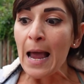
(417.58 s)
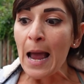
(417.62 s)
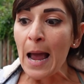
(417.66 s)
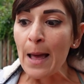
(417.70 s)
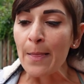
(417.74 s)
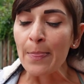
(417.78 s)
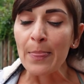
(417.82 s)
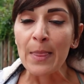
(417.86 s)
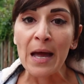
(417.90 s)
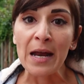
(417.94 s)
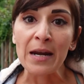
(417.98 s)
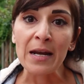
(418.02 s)

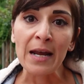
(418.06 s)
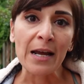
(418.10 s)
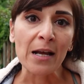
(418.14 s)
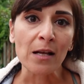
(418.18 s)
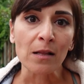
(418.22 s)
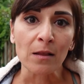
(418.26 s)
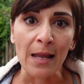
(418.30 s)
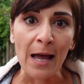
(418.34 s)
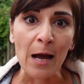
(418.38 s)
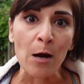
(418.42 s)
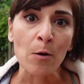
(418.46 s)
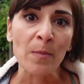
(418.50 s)
And then I
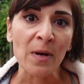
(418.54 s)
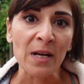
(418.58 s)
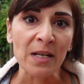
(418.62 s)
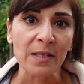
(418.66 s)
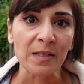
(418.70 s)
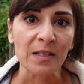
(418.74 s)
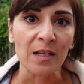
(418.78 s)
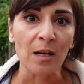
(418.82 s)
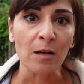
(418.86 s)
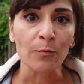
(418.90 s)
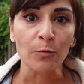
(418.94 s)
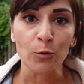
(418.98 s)
allow
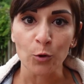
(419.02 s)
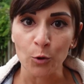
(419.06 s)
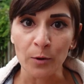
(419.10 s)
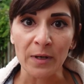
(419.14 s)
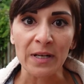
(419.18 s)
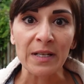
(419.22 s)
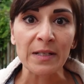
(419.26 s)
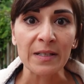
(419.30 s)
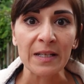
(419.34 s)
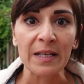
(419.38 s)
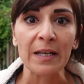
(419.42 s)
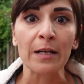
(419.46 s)
myself
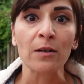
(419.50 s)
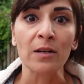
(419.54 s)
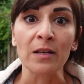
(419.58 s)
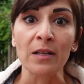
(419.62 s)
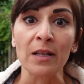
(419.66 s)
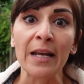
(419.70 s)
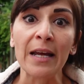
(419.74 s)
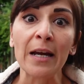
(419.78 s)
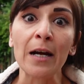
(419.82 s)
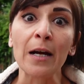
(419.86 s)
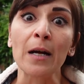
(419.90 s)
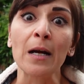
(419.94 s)
treats here
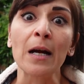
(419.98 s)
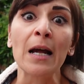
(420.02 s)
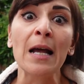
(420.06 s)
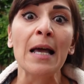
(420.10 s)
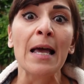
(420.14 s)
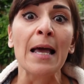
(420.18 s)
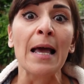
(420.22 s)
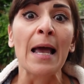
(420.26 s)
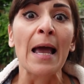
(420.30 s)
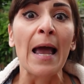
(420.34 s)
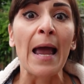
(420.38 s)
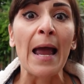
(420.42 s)
and there.
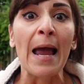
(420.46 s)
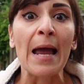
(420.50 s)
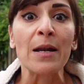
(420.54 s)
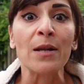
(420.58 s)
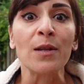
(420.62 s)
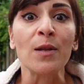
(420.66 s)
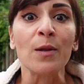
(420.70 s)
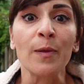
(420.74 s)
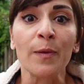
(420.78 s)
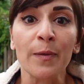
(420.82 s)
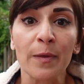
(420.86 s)
And the